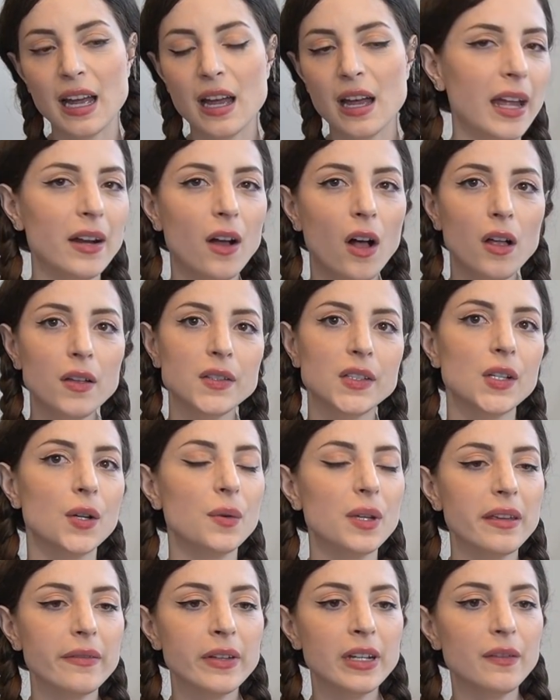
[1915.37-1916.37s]
And
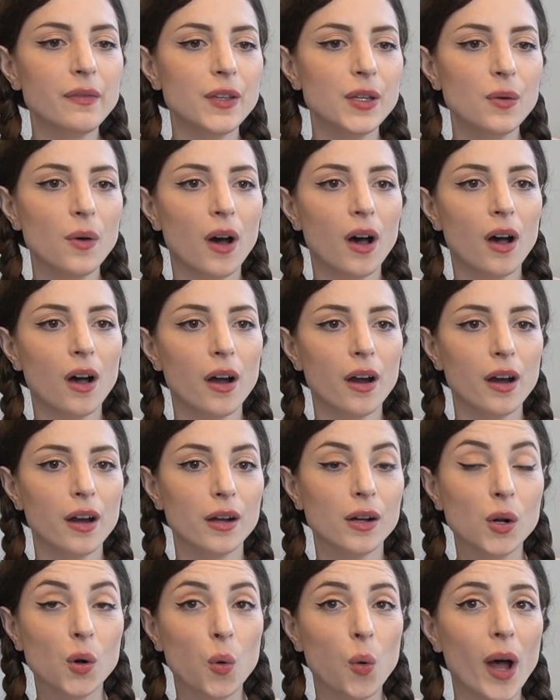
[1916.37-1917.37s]
also, even if you
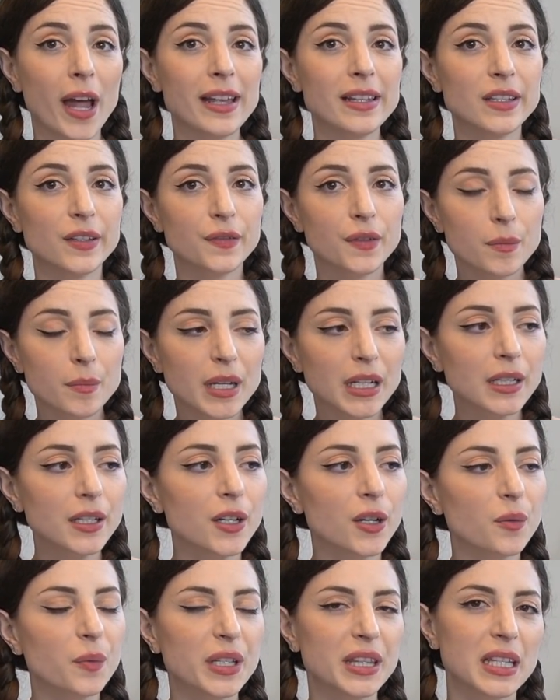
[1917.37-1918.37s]
are quite
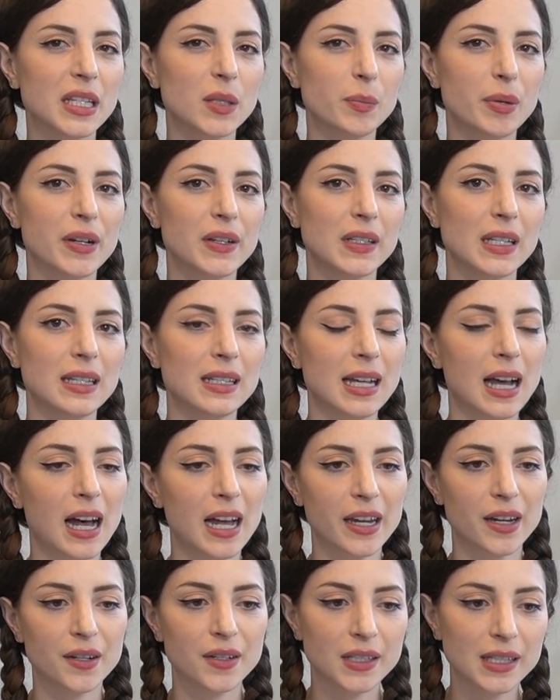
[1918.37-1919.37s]
familiar with this person's
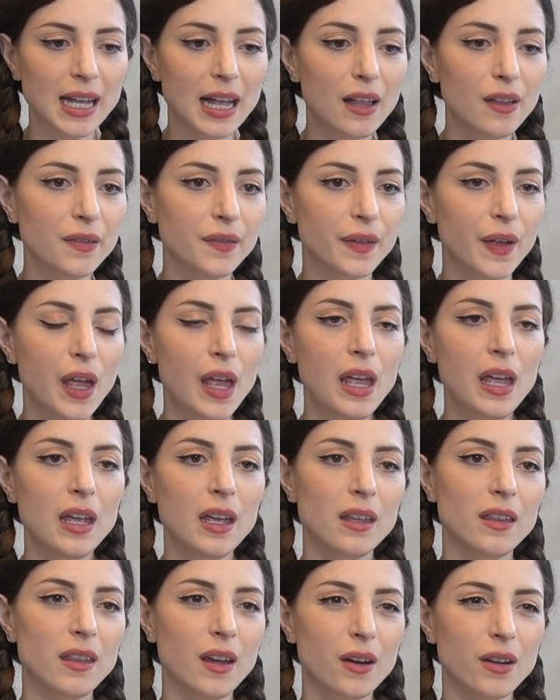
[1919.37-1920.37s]
higher self,
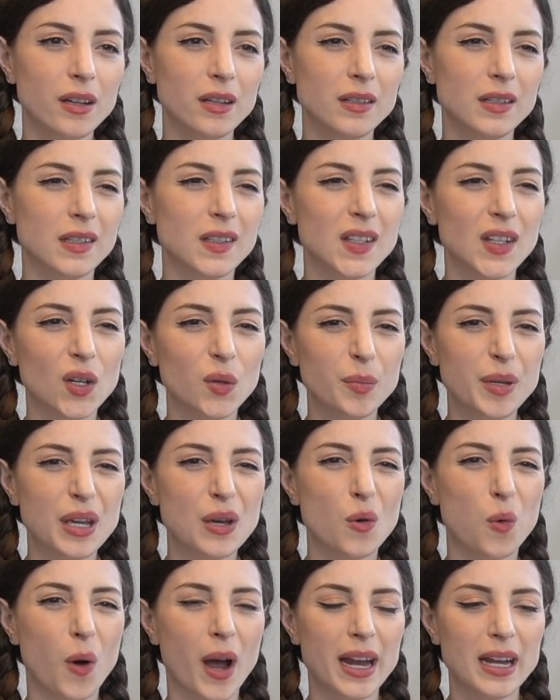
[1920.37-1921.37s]
there could still be
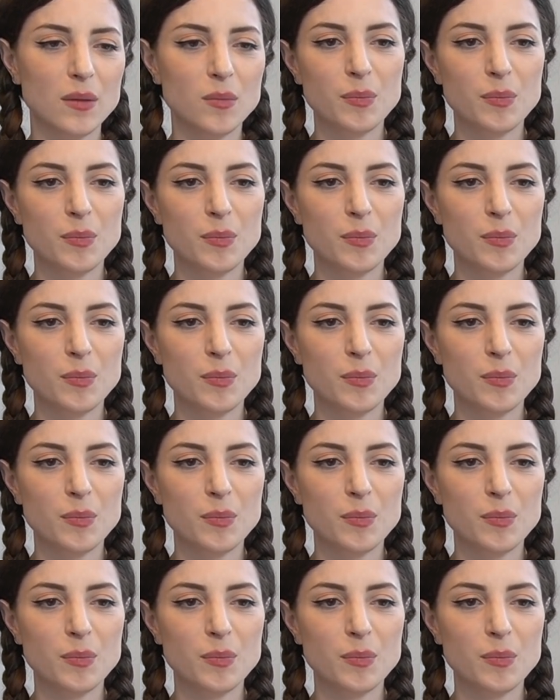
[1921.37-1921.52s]
quite a